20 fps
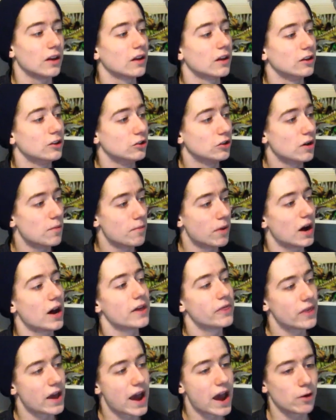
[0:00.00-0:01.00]
You
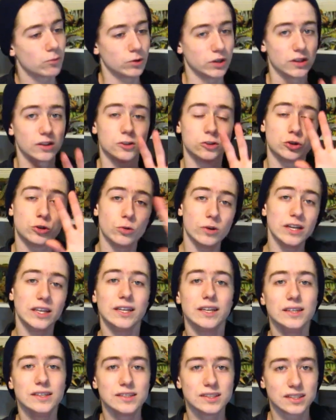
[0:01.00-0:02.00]
combine that with
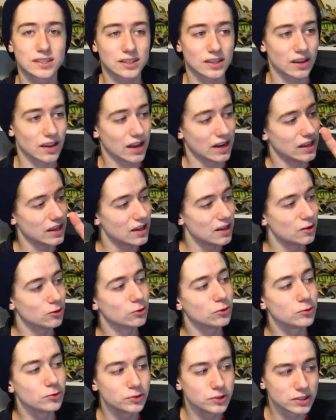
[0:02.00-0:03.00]
trees and
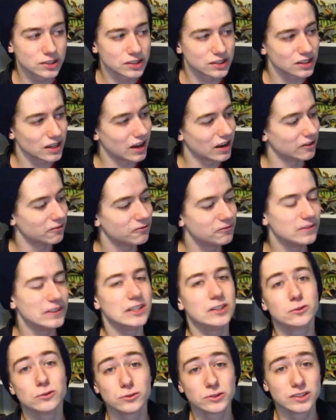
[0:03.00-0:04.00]
hills and
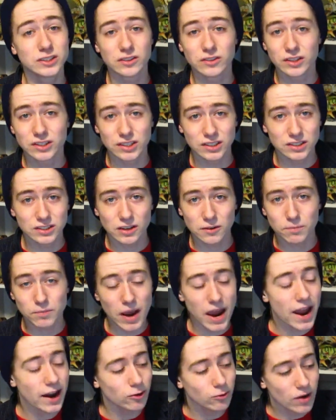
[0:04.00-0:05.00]
fields in the distant
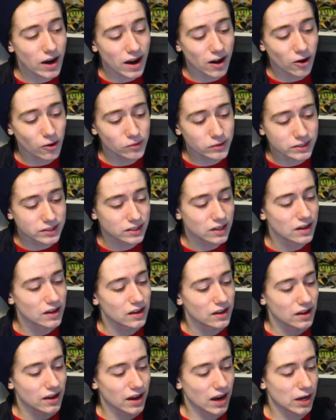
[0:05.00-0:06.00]
background,
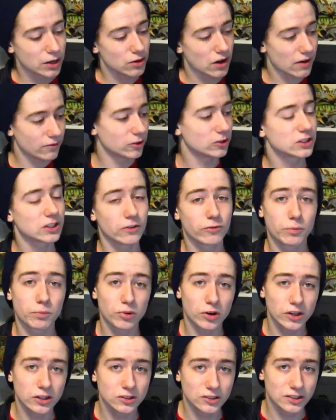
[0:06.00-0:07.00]
and you have yourself a
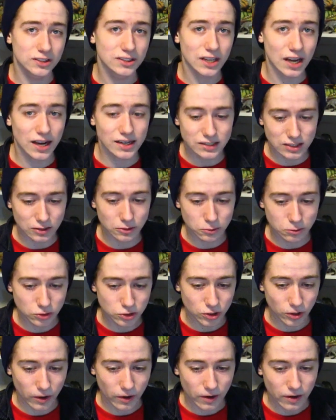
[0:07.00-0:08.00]
pretty good size
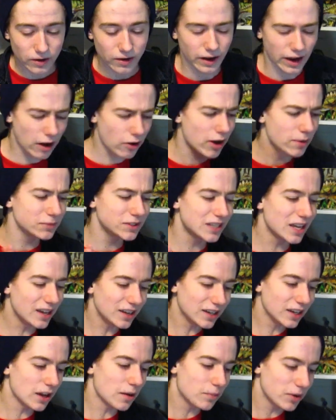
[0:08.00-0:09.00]
illusion. Now I'm
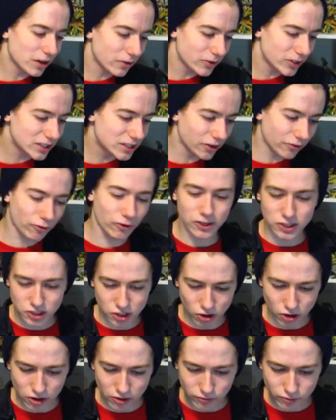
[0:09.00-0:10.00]
taking a bit of a different
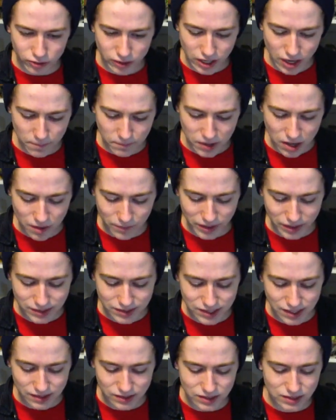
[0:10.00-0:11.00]
turn for the upcoming
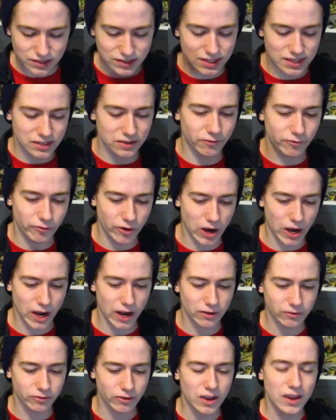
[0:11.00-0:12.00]
season, Season
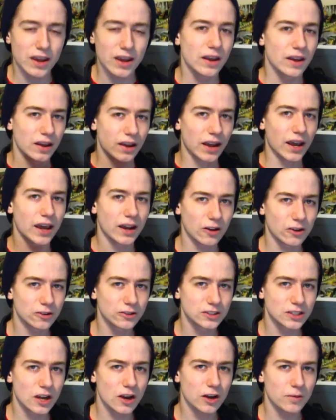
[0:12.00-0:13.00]
5, and I'll
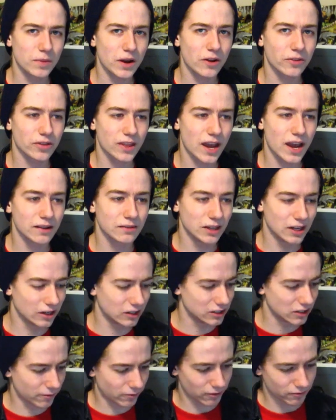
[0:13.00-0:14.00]
talk about that in a
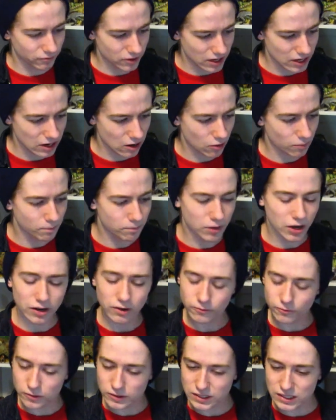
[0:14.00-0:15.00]
different video. But
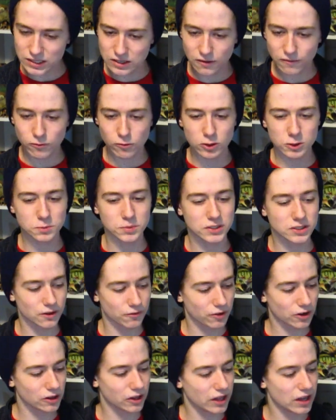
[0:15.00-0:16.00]
for Season 4
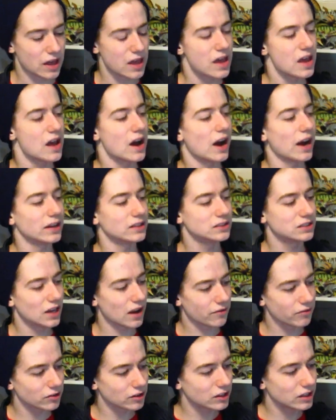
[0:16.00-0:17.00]
specifically, I
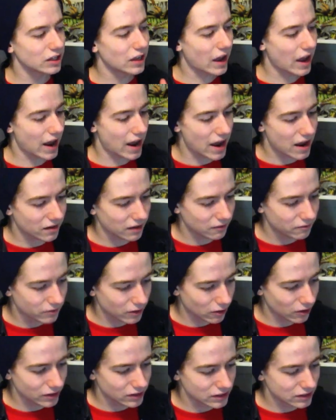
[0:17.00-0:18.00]
definitely had a
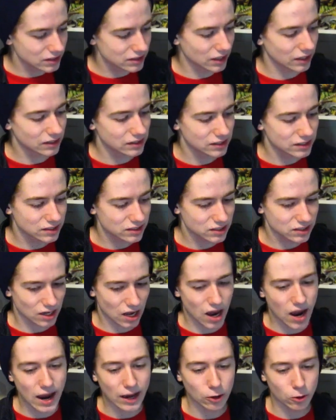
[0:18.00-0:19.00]
very distinct
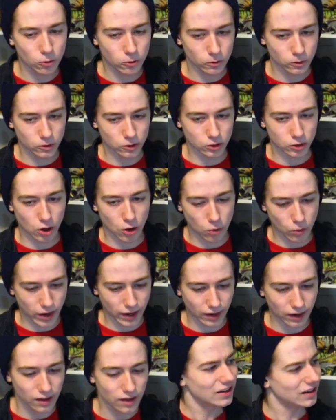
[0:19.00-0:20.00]
style
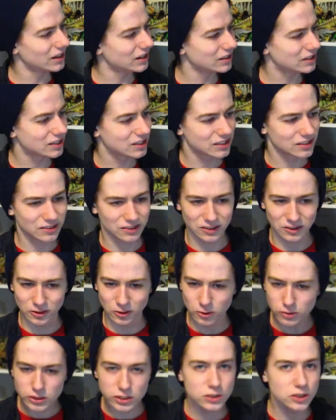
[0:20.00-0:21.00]
going. It
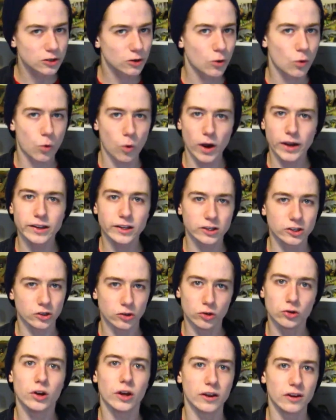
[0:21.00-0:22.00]
looks quite
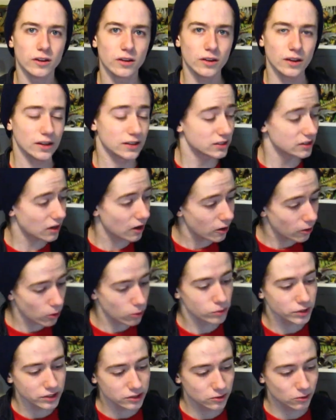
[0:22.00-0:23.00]
good. It's not
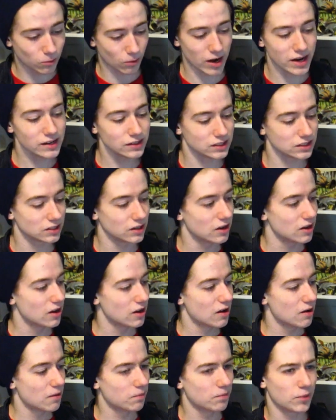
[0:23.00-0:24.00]
always great,
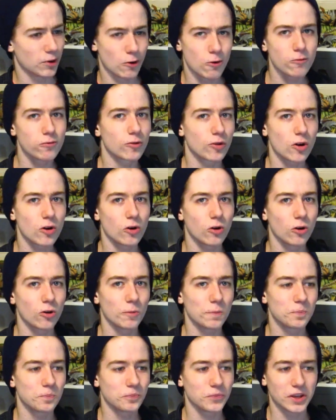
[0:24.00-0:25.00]
but
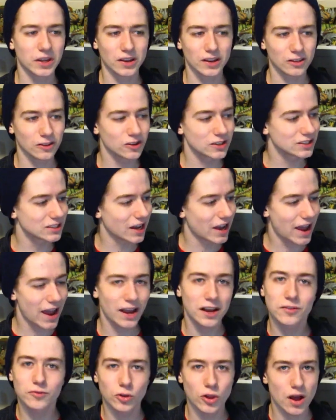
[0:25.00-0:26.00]
overall, it looks a heck
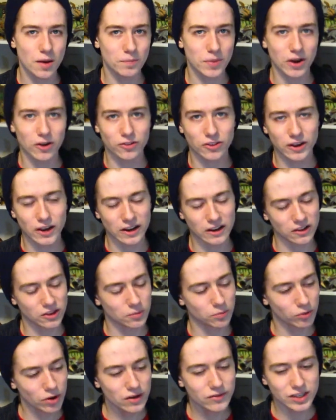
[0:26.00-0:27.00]
of a lot better than any of the
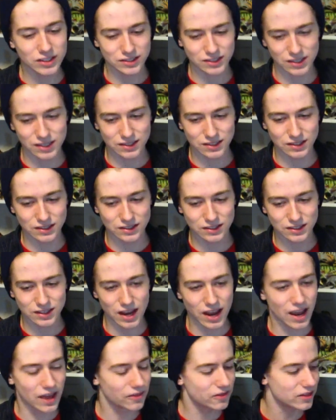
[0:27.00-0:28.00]
previous seasons.
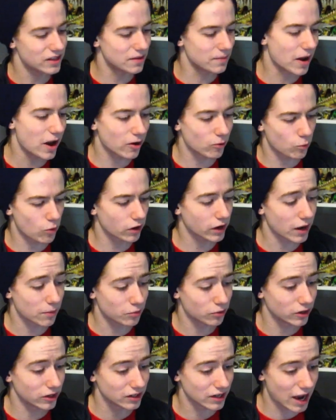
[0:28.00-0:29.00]
And the amount of work I
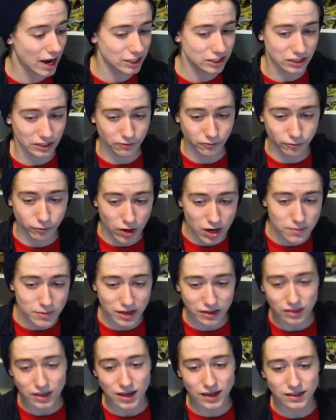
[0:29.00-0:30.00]
put into actually framing
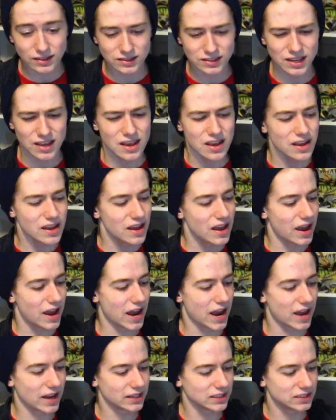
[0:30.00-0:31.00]
things
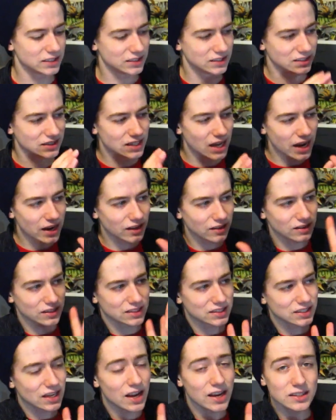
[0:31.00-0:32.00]
and getting the
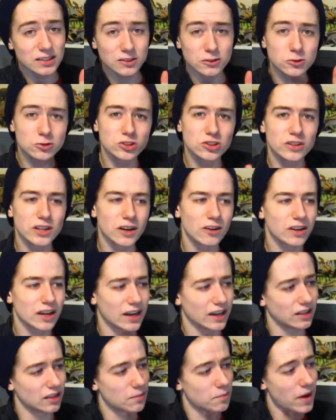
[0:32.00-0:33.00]
size illusion there,
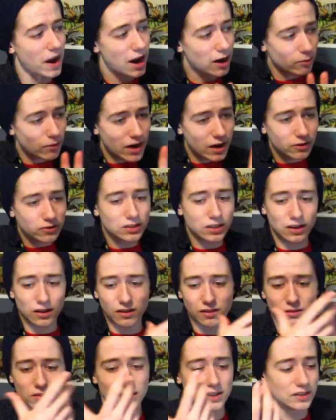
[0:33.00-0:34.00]
getting the background
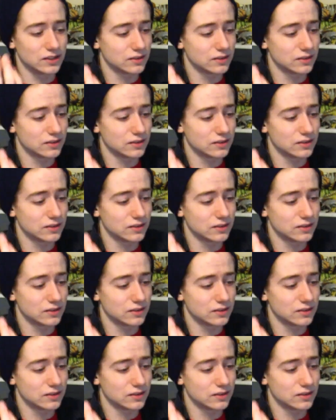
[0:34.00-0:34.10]
and the